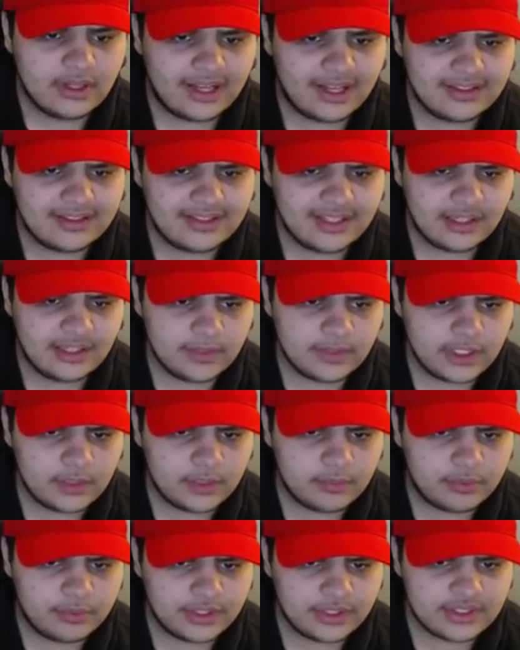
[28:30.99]
I think I'm going to
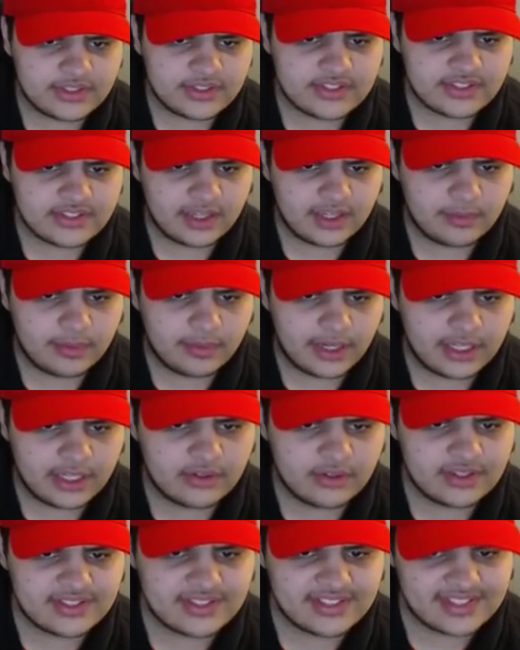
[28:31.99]
put Hassan
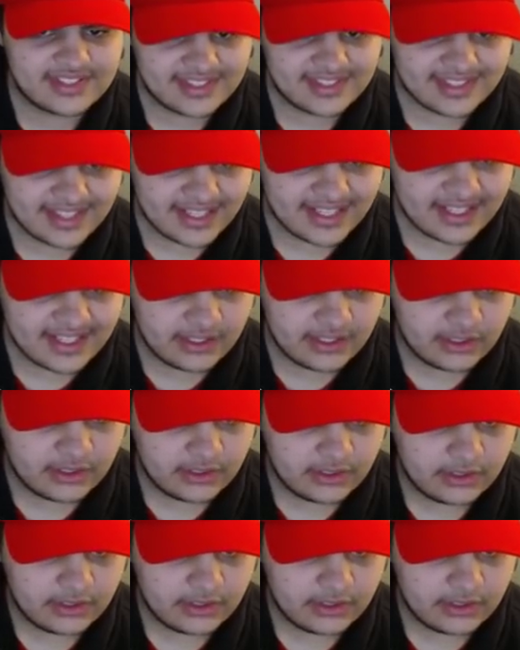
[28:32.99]
Piker as a C.